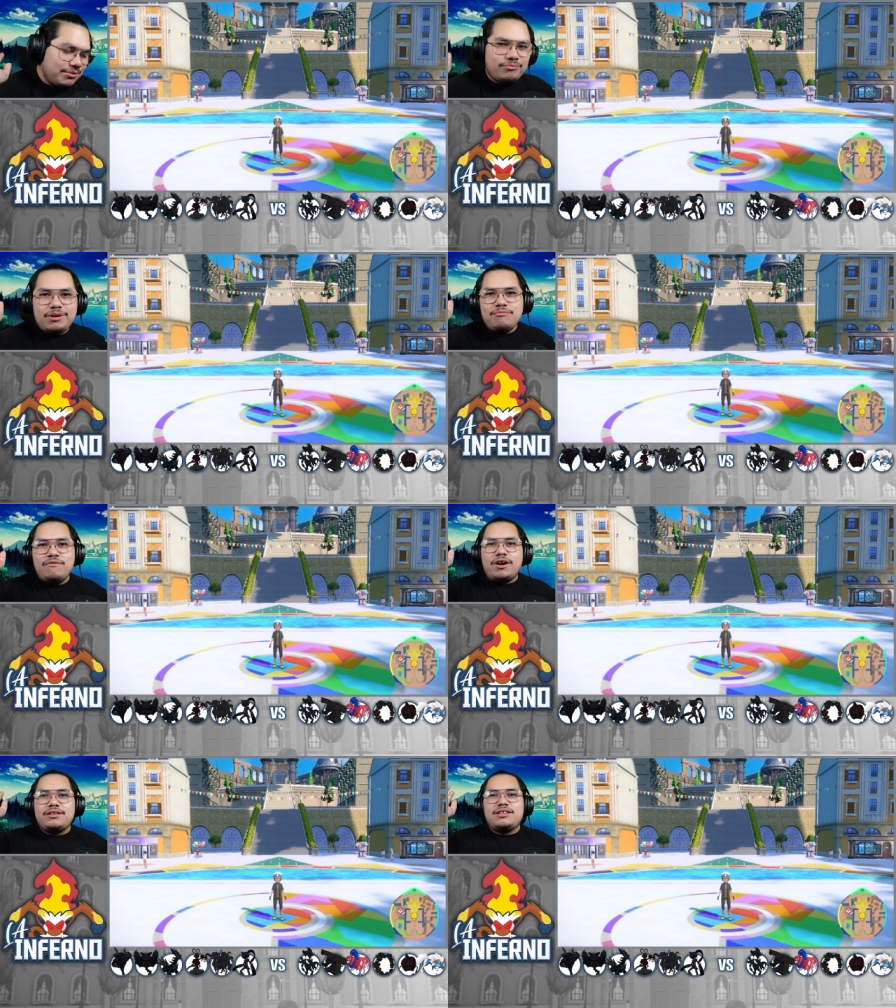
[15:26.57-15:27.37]
We
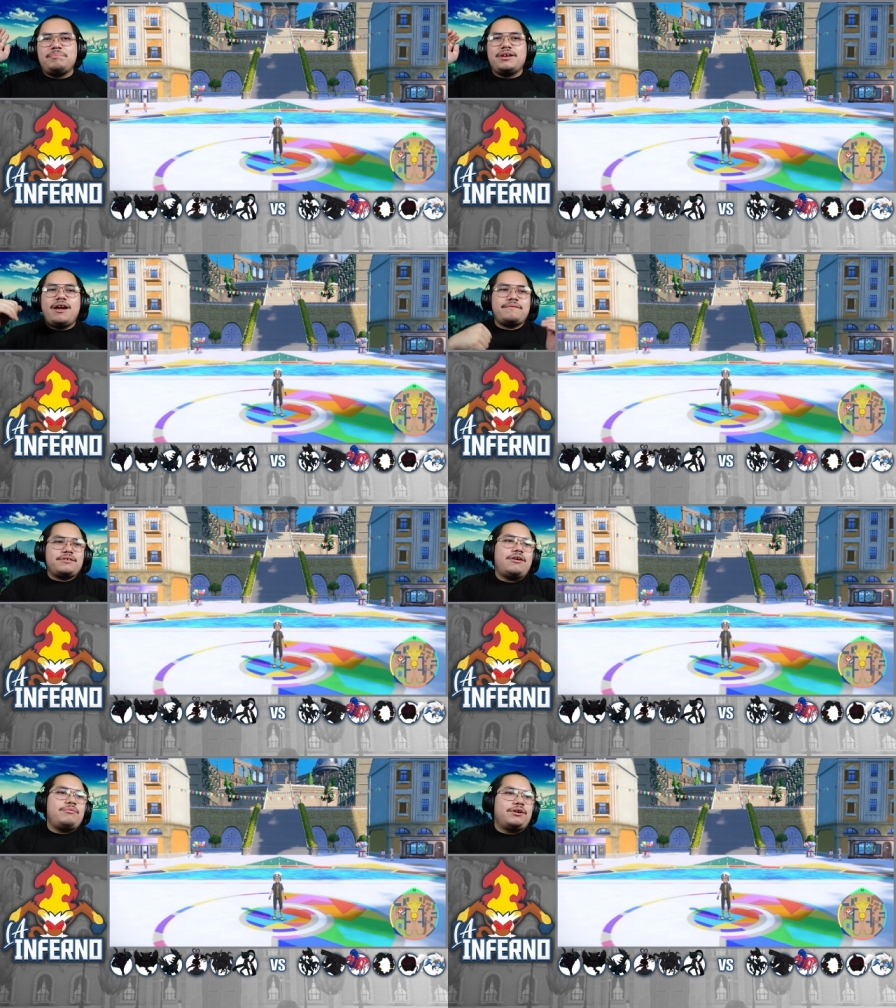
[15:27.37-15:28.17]
move on to the playoffs,
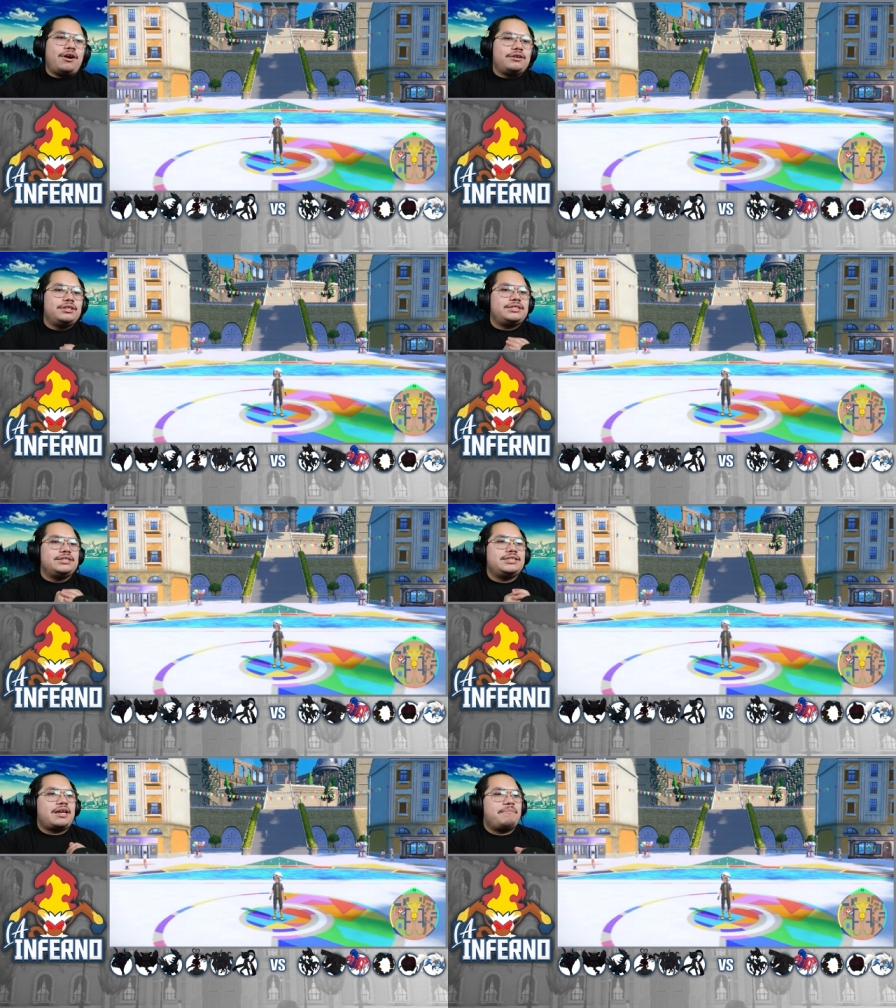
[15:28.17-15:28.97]
though, regardless, in
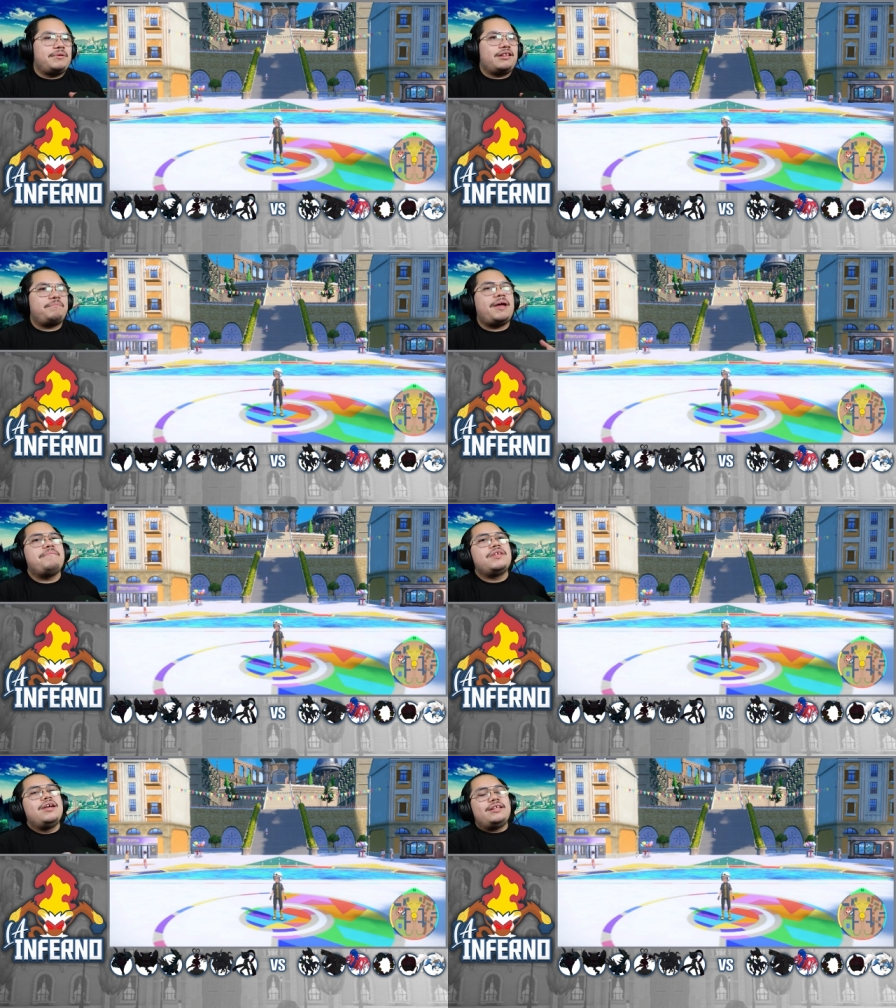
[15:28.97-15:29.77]
second place.
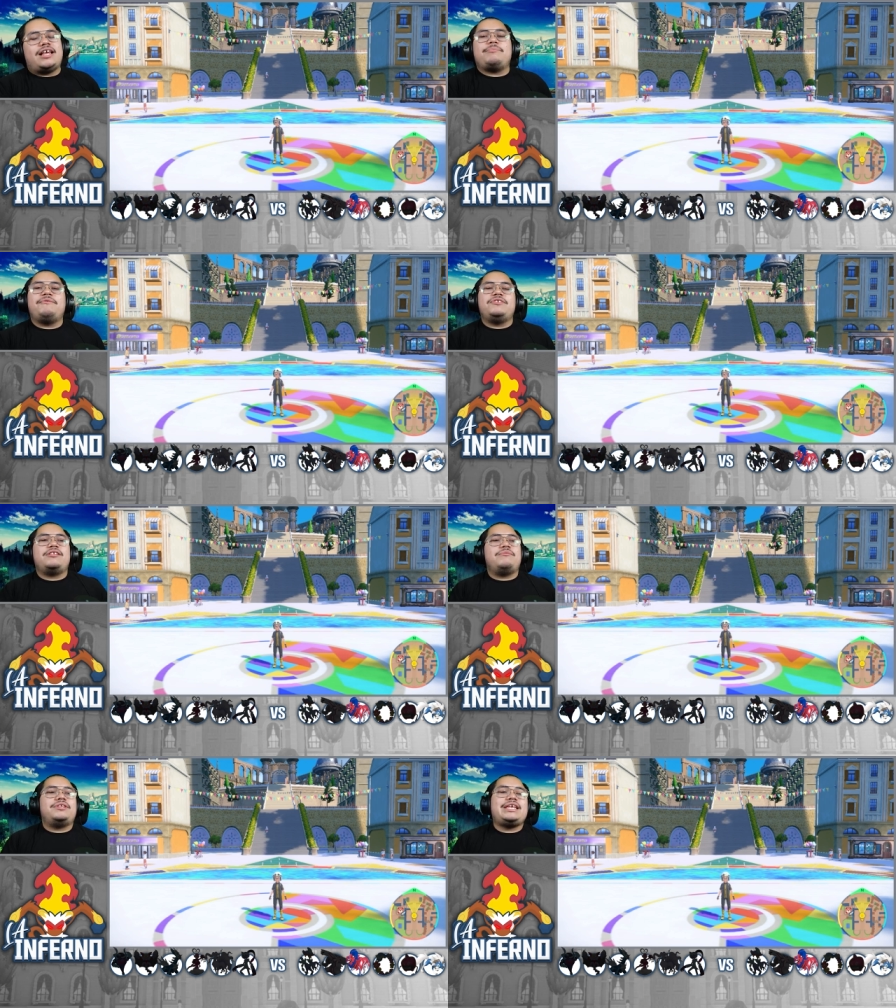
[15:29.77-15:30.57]
But that's going to be for
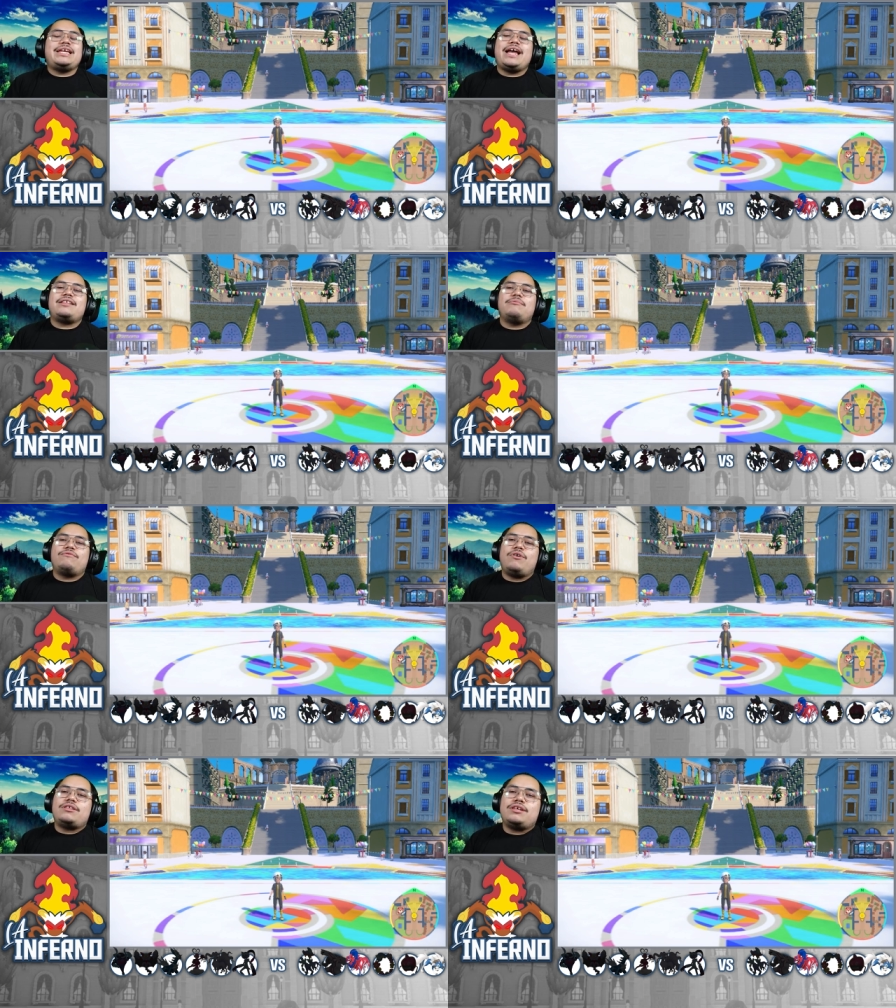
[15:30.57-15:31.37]
this one. Thank you guys so much
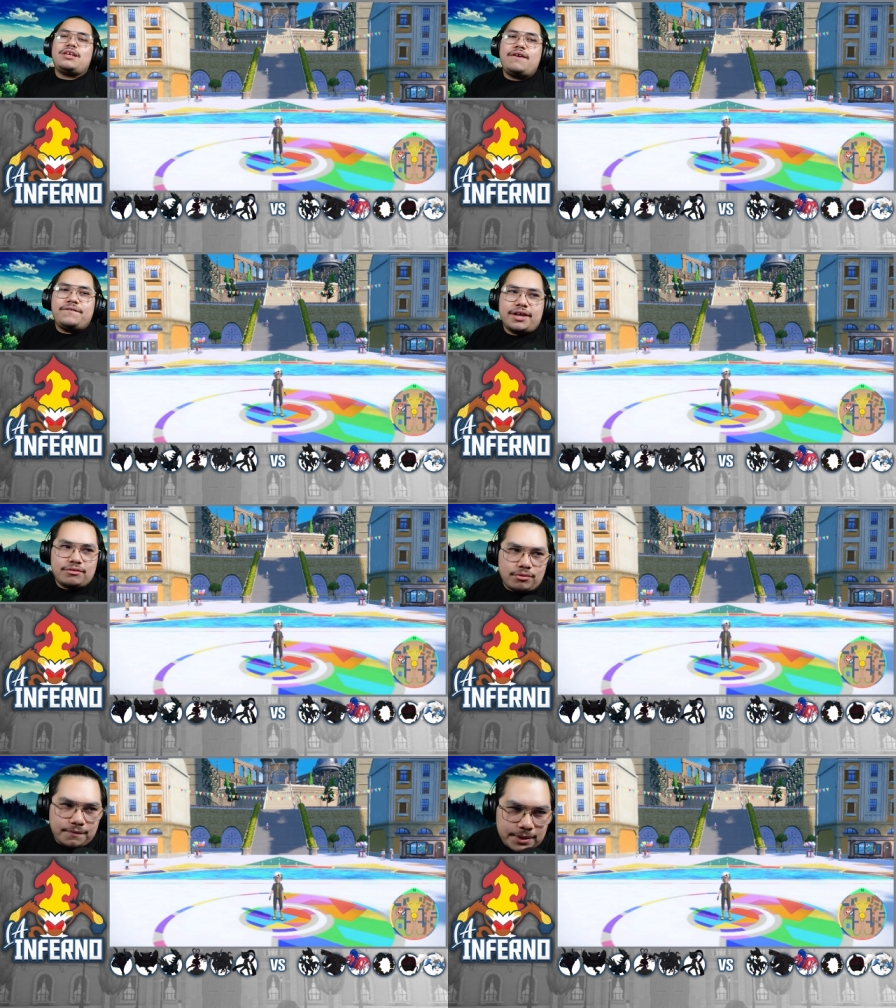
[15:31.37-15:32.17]
for watching. If you guys
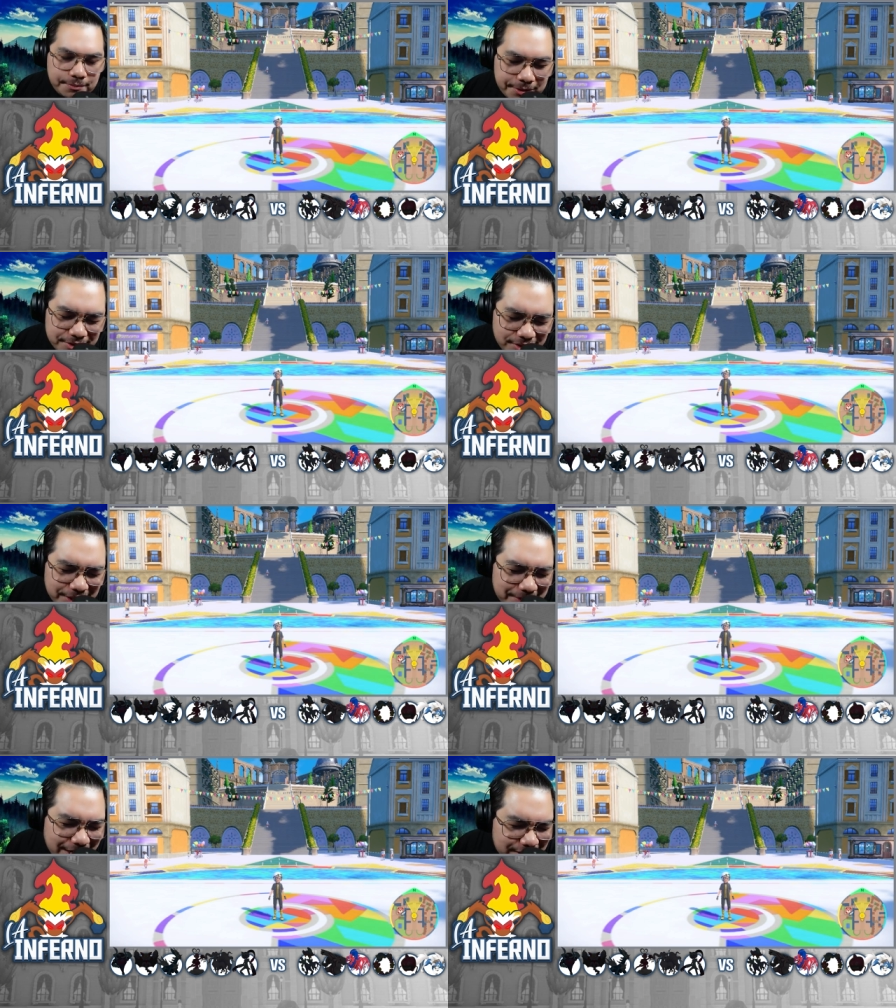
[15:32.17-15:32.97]
enjoyed the video, please share,
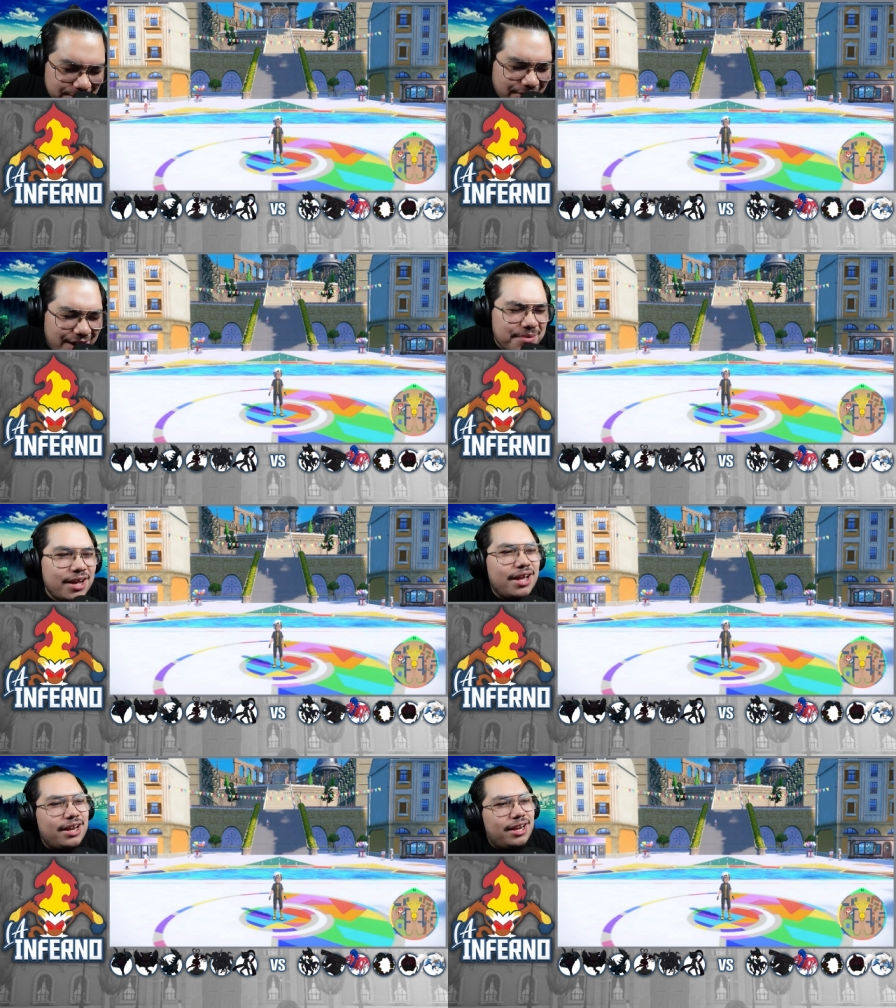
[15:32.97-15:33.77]
leave a like, and subscribe.
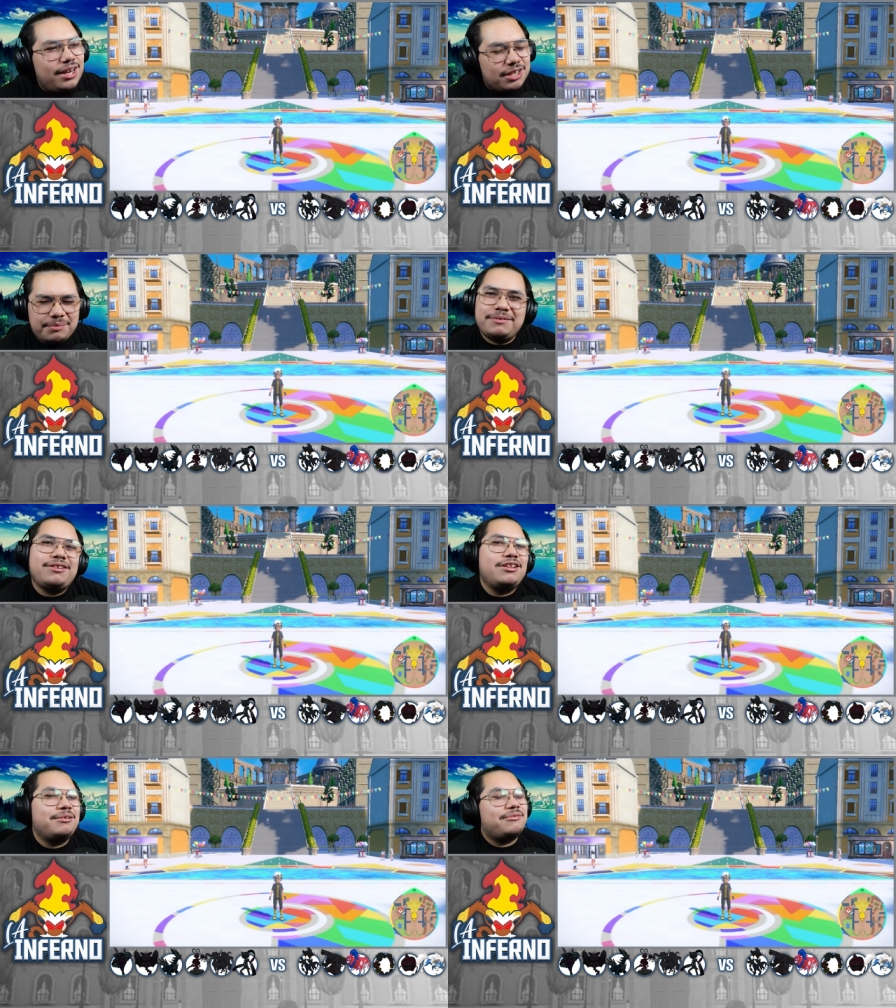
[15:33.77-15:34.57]
Let the people know how
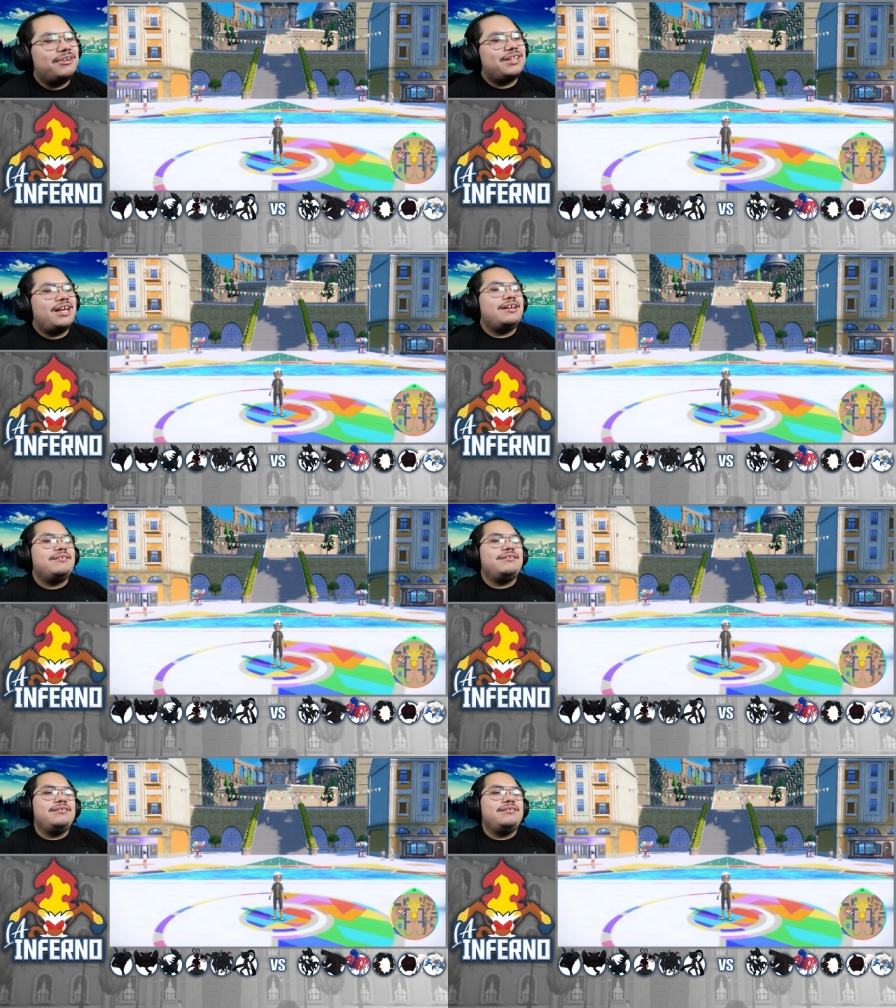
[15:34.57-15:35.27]
long the game is where it's at.